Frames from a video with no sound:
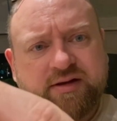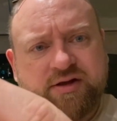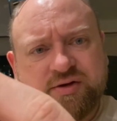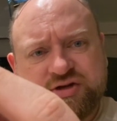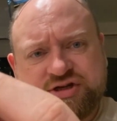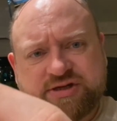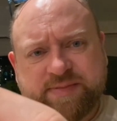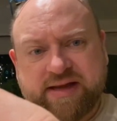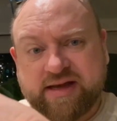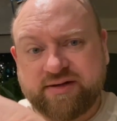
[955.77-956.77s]
You can just
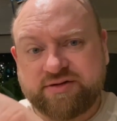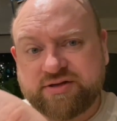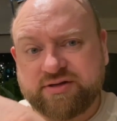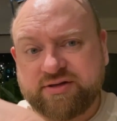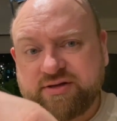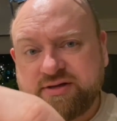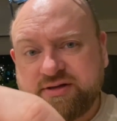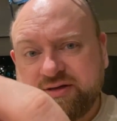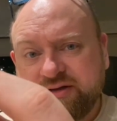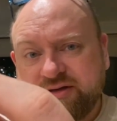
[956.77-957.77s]
make out
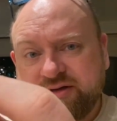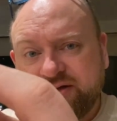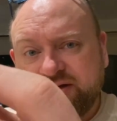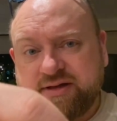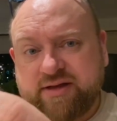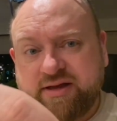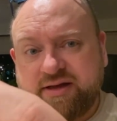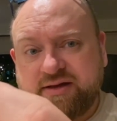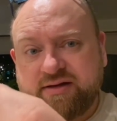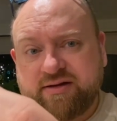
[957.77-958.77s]

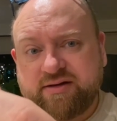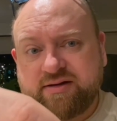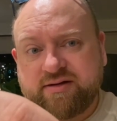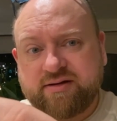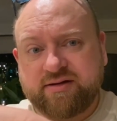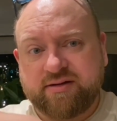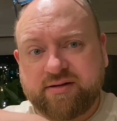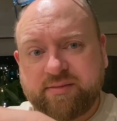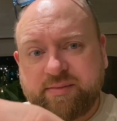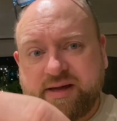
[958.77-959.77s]
the
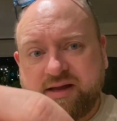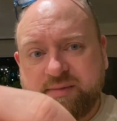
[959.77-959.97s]
pale